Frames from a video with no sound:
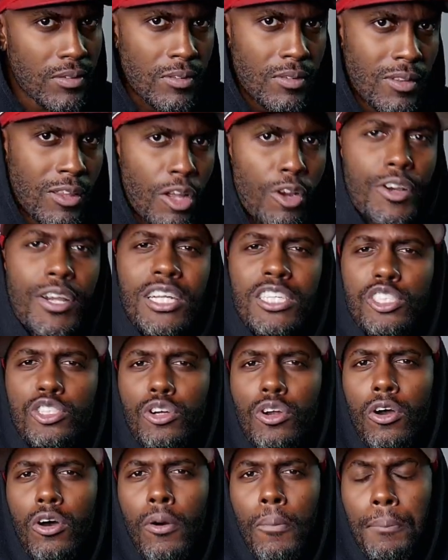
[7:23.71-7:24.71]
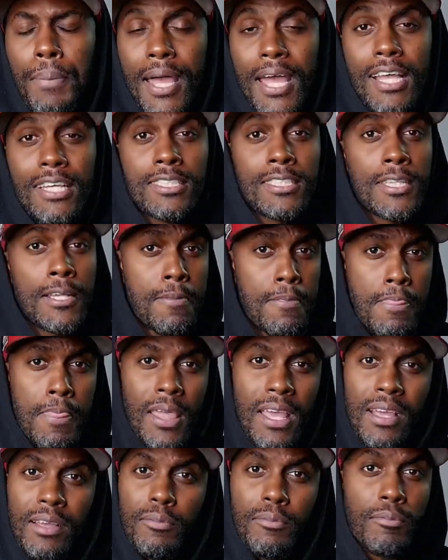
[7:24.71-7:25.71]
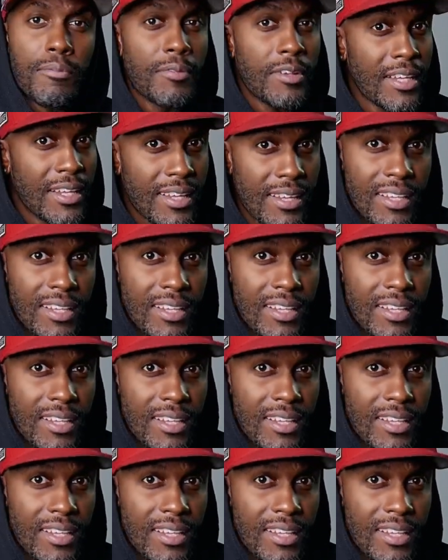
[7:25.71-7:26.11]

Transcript: learn at your own pace and